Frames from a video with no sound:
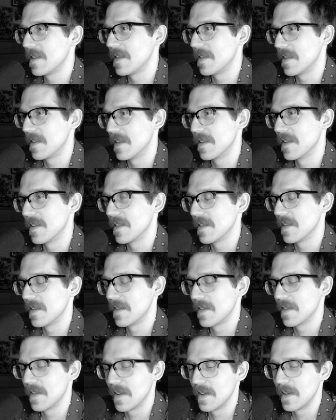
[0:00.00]

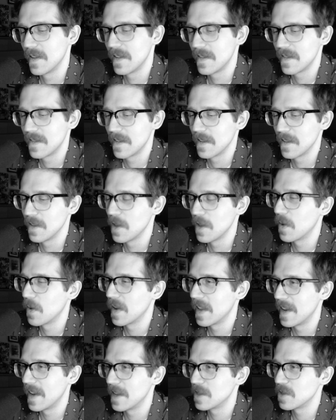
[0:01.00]
The load
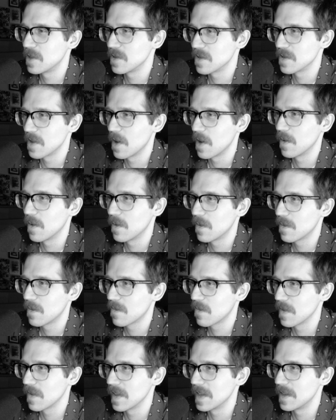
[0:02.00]
in issues though
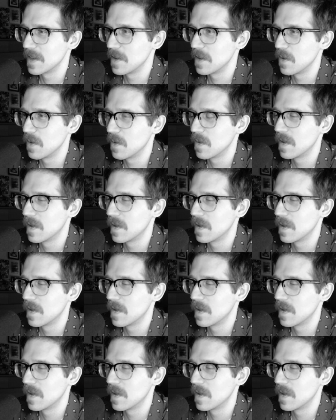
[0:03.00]
really do